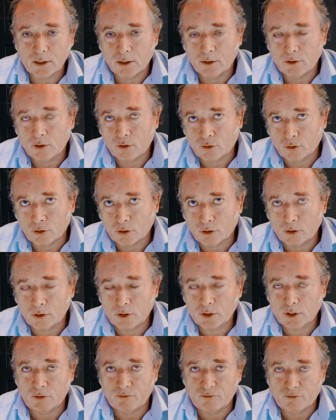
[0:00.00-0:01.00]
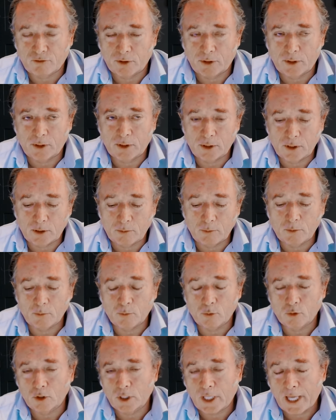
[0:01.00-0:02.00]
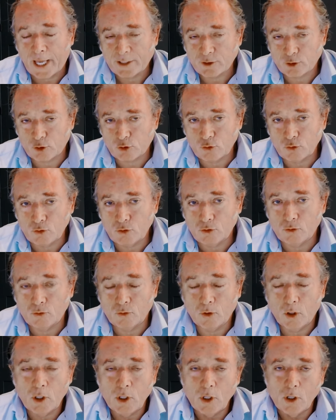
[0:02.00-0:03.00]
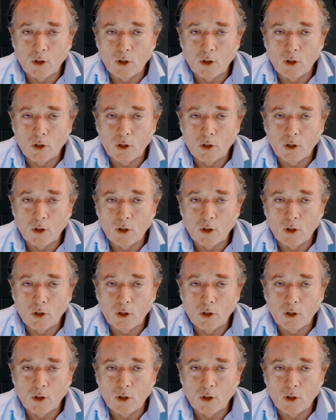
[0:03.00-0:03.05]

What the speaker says: The Turks can funnel a little bit more gas to you